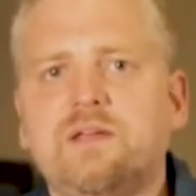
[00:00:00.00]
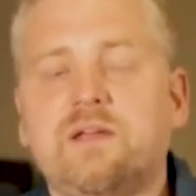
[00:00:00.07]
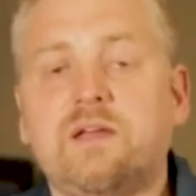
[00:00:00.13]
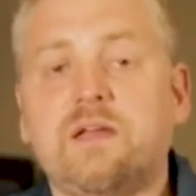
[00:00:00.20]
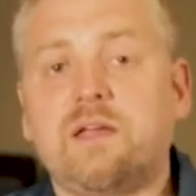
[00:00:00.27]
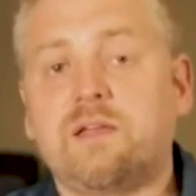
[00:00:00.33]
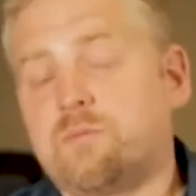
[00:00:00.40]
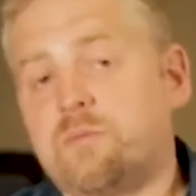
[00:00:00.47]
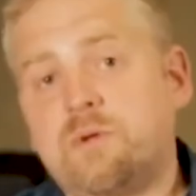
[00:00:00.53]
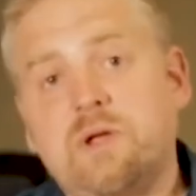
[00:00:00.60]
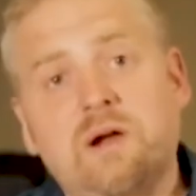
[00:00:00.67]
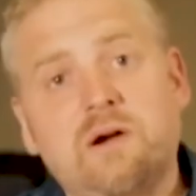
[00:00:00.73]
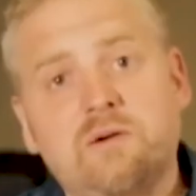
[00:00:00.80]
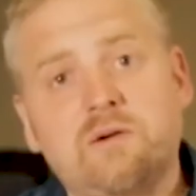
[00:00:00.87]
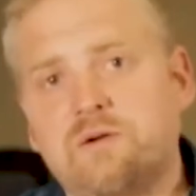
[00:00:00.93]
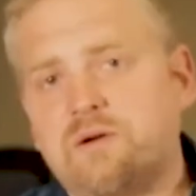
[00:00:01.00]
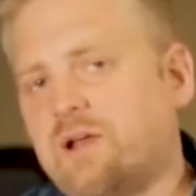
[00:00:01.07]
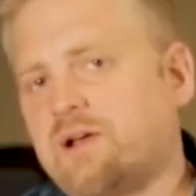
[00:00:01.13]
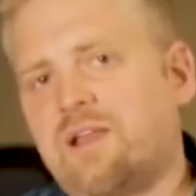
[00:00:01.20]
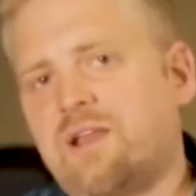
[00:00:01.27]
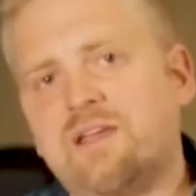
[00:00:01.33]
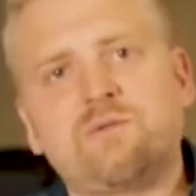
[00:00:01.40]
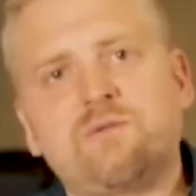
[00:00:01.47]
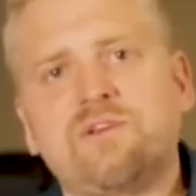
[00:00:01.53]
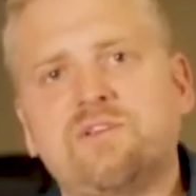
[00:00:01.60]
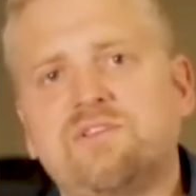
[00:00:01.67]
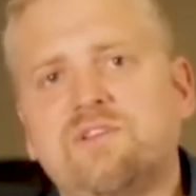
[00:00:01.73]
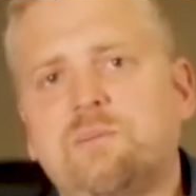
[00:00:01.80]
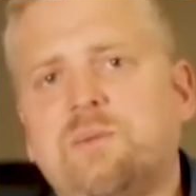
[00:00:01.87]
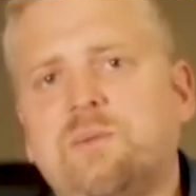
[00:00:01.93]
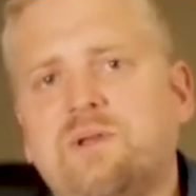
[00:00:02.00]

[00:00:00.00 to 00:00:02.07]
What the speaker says: And we are, unlike, for example,